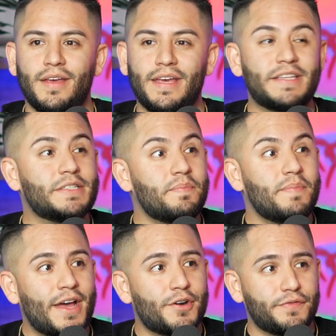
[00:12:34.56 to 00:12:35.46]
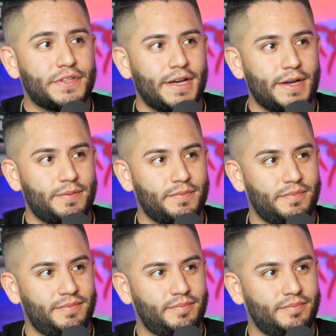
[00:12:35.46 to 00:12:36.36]
it's a matter of time.
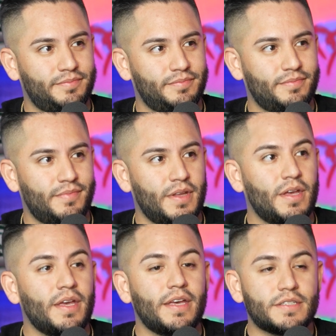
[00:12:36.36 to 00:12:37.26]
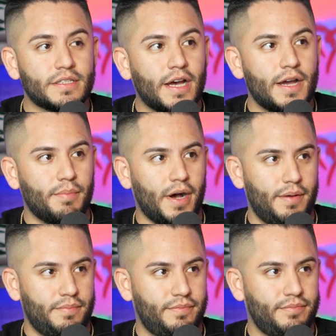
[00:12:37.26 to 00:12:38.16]
It's a time bomb.
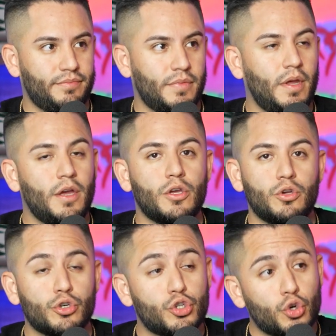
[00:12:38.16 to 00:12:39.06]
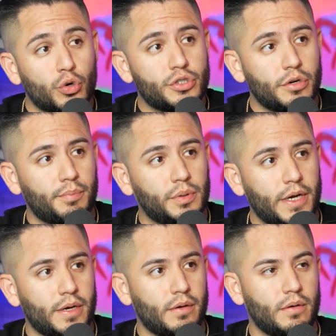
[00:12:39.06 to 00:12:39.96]
You're a short-term
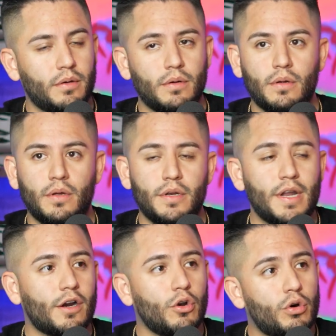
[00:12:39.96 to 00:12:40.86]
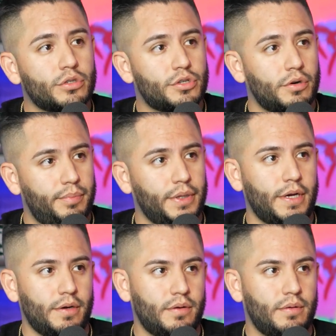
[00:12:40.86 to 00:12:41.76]
player, not a long-term
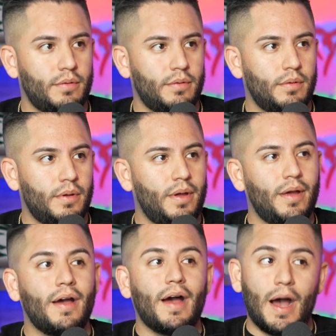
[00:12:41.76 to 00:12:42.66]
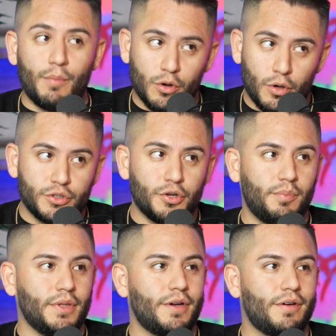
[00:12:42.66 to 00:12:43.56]
player. I'm a long-term
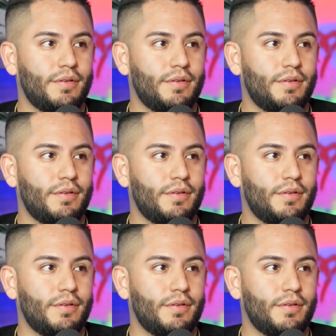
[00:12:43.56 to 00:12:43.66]
player.